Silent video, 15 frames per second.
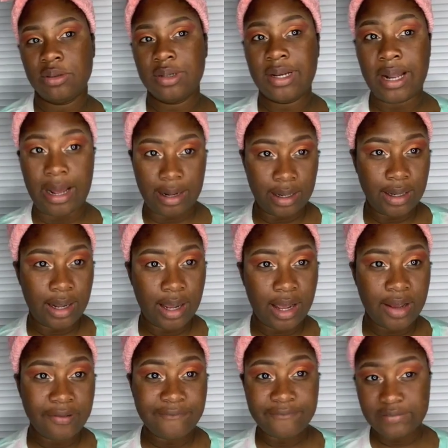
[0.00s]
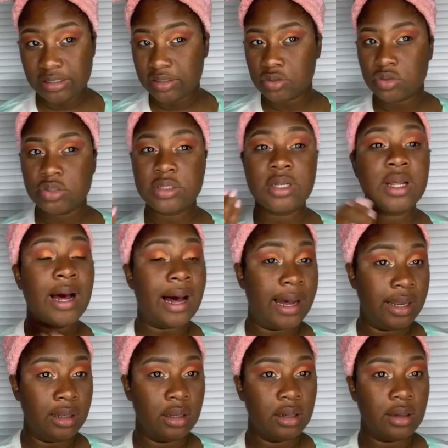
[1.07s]
now that I have finished the eye
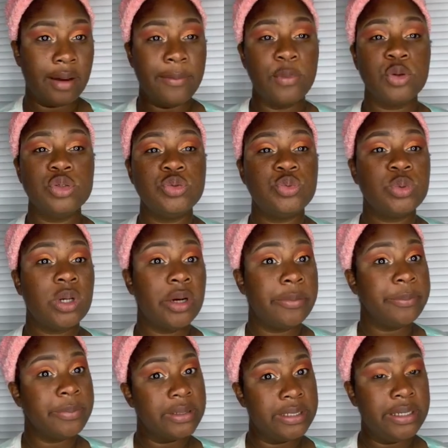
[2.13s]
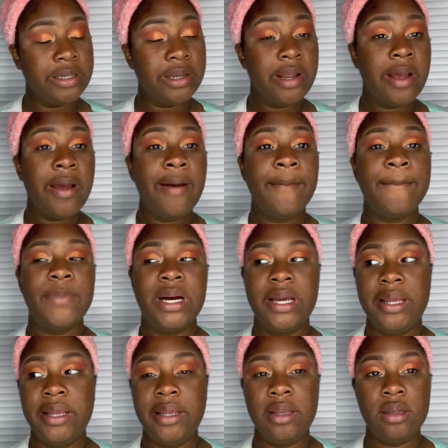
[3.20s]
look, I'm going to complete
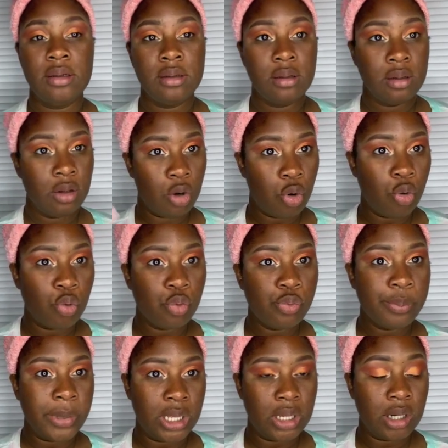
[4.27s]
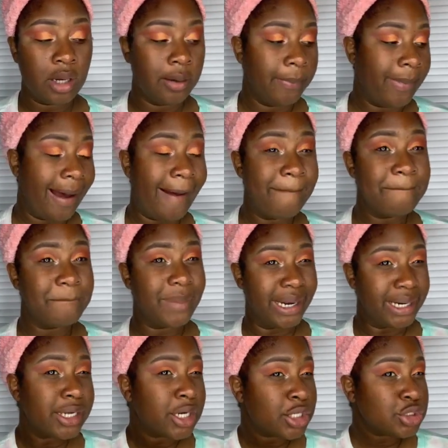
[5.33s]
my whole makeup. I
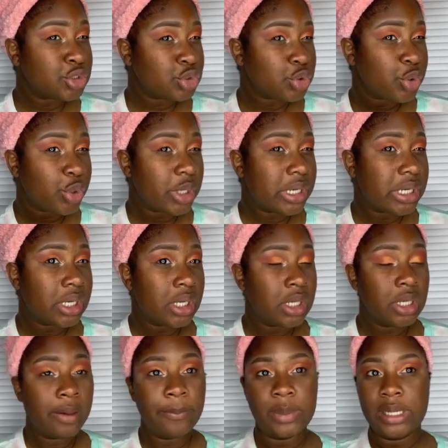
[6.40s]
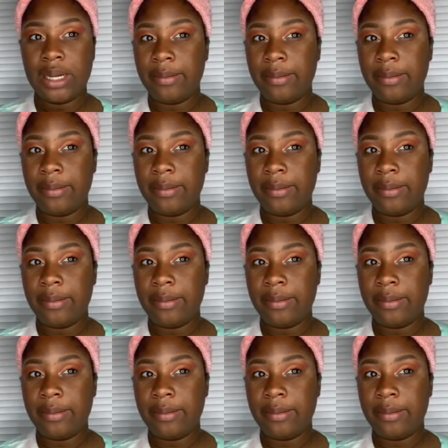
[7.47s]
might contour, but I